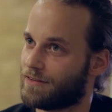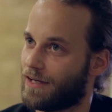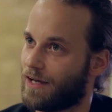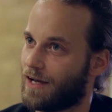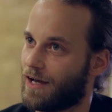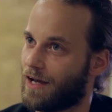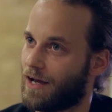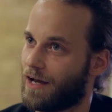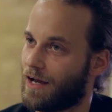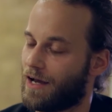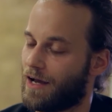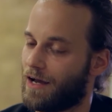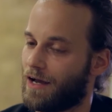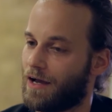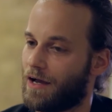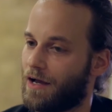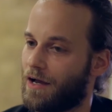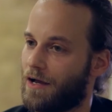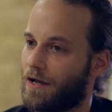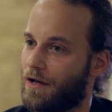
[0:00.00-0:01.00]

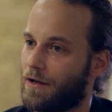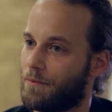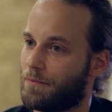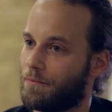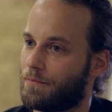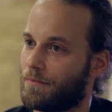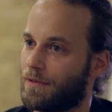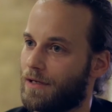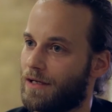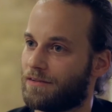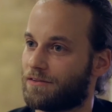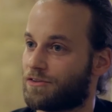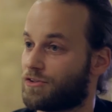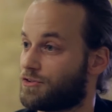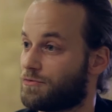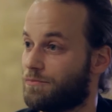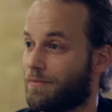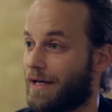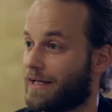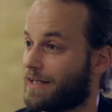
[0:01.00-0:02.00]
and
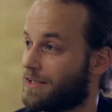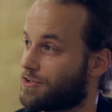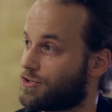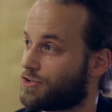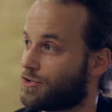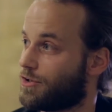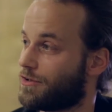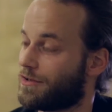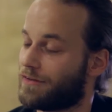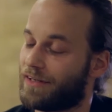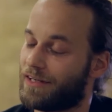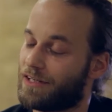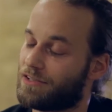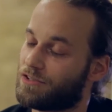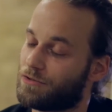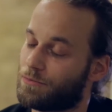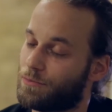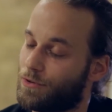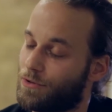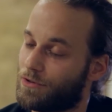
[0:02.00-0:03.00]
just making sure that they're
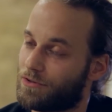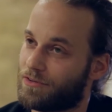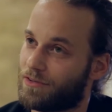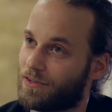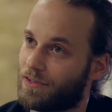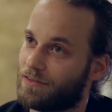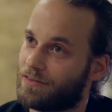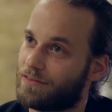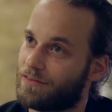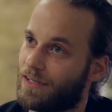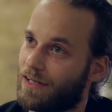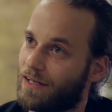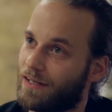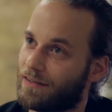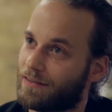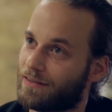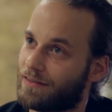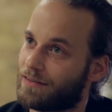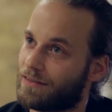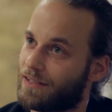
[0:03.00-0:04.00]
supported
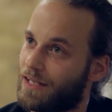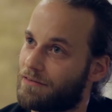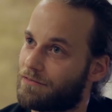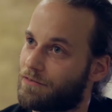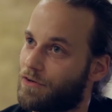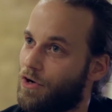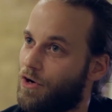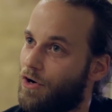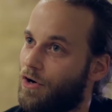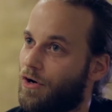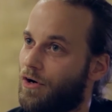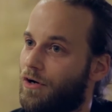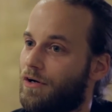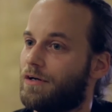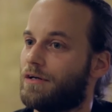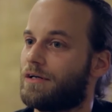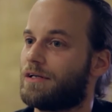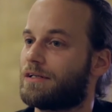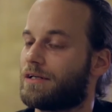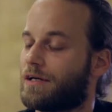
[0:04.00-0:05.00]
and they've got,
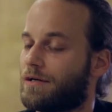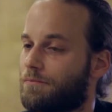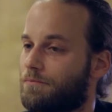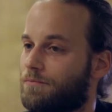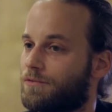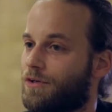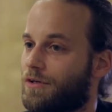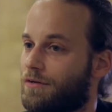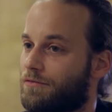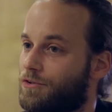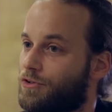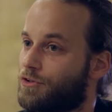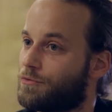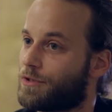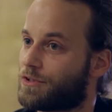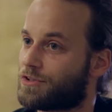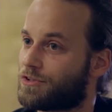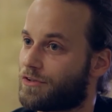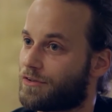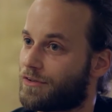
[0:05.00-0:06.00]
you know, don't have too
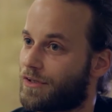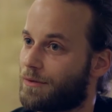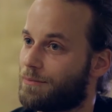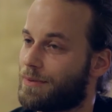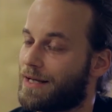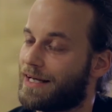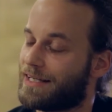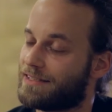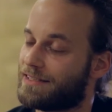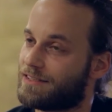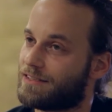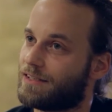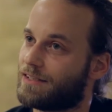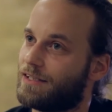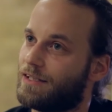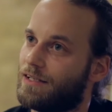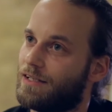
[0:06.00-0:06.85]
much on their plates,